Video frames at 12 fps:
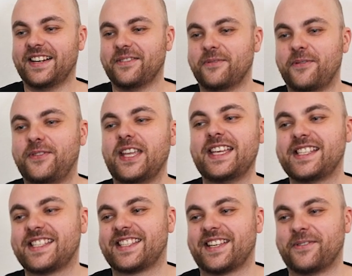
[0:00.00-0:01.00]
with
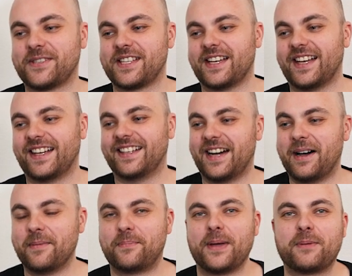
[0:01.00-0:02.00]
these, there was a
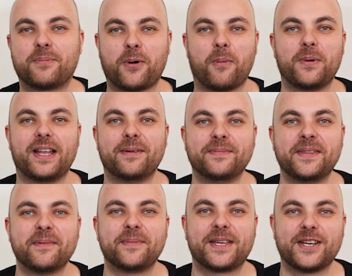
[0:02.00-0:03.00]
big problem
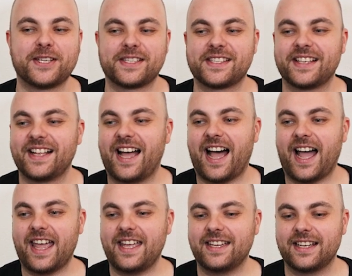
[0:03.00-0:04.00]
because
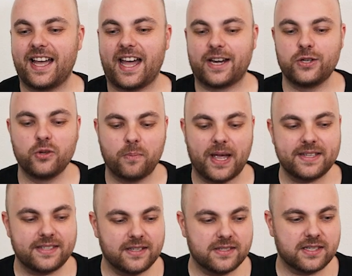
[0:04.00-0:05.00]
I had a new
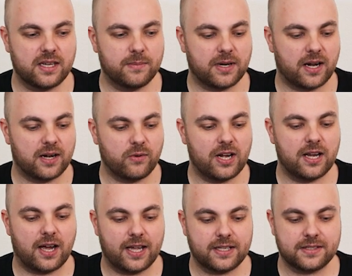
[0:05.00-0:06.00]
basing scheme that I really
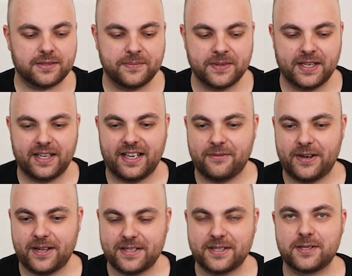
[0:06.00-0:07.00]
liked, and when
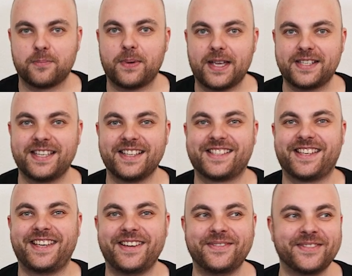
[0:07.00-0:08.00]
I did the basing
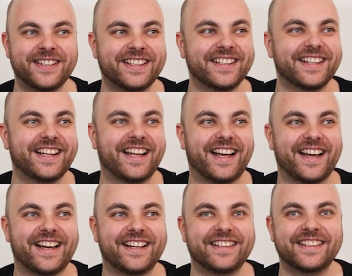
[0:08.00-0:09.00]
scheme,
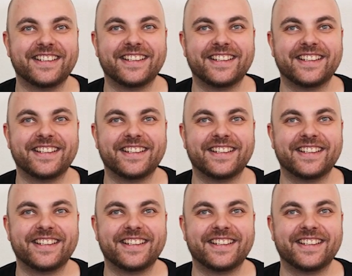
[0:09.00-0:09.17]
I